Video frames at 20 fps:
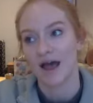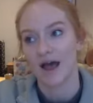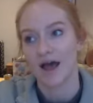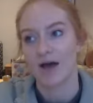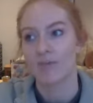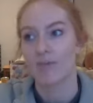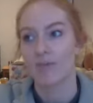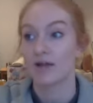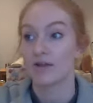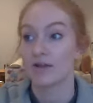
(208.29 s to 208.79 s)

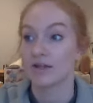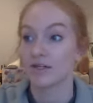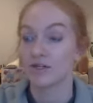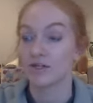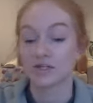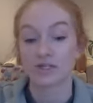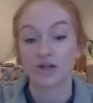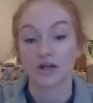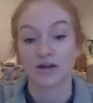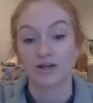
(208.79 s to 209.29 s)
and they're
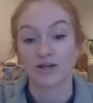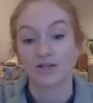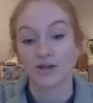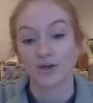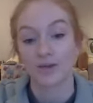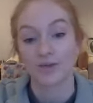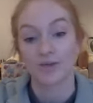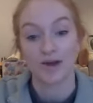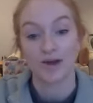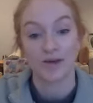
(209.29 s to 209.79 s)
just starting to
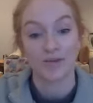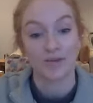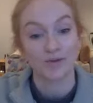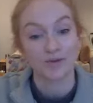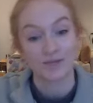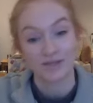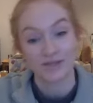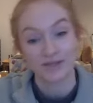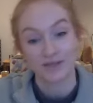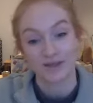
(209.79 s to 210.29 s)
open up
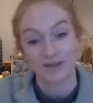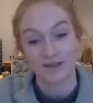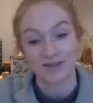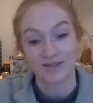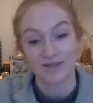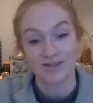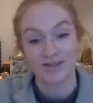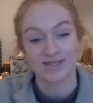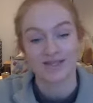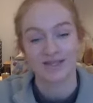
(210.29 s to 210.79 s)
using things
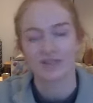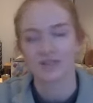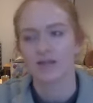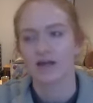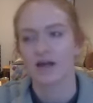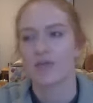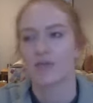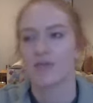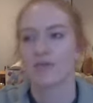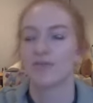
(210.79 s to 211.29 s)
like
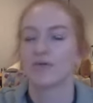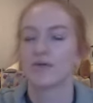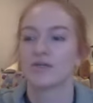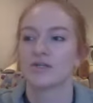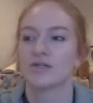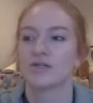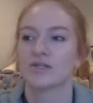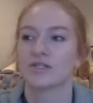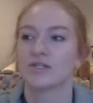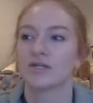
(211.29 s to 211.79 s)
psilocybin,
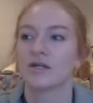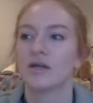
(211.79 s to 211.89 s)
which is